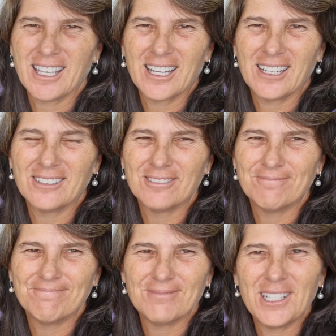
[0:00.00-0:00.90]
take it out
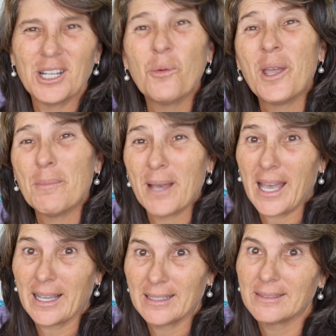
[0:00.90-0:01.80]
in the way
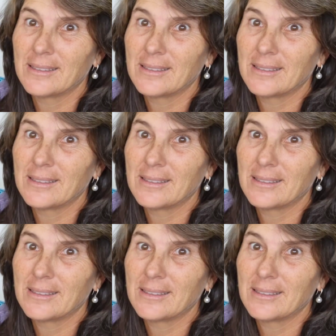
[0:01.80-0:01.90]
back.